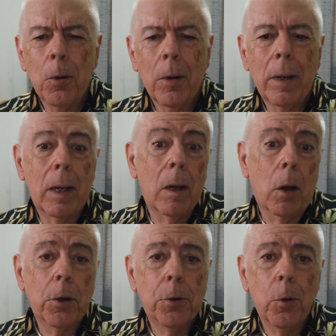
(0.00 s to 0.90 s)
you're
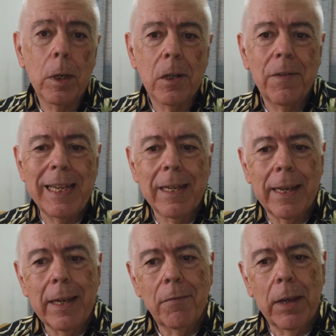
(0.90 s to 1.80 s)
on a tourist
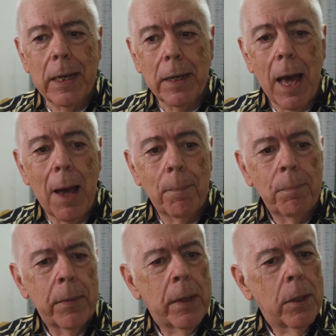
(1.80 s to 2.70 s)
visa in
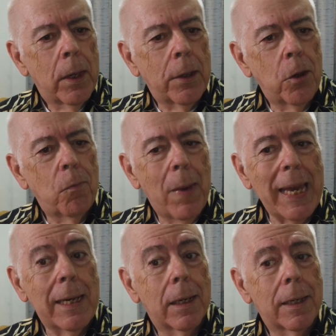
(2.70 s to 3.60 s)
Vietnam and you've
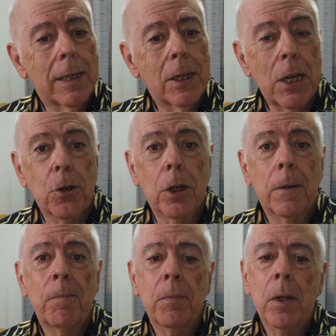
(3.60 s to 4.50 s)
made a
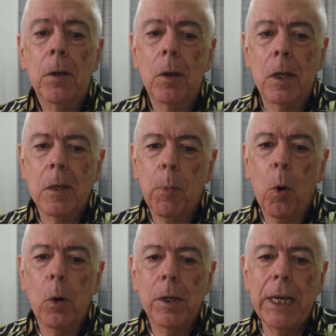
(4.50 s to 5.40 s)
decision to
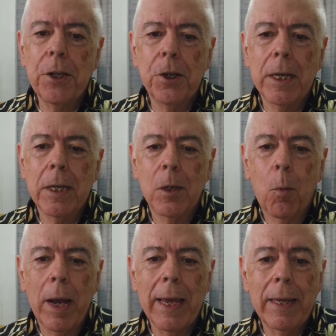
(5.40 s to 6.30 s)
explore teaching as
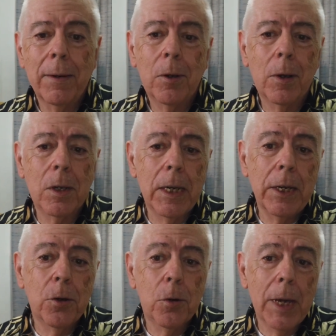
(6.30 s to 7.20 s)
a way to
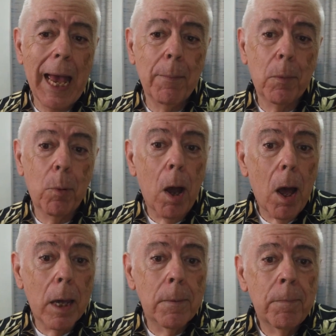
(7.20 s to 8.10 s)
extend your time
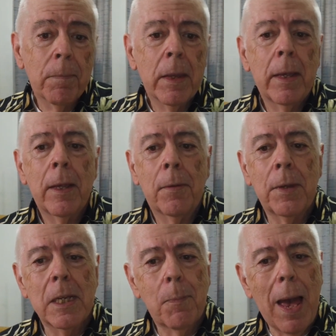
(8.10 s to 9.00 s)
abroad,
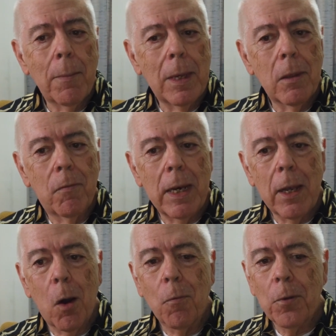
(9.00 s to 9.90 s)
this might be the
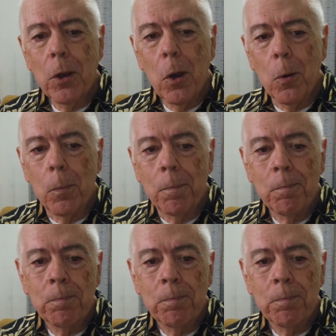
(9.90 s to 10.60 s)
video for you.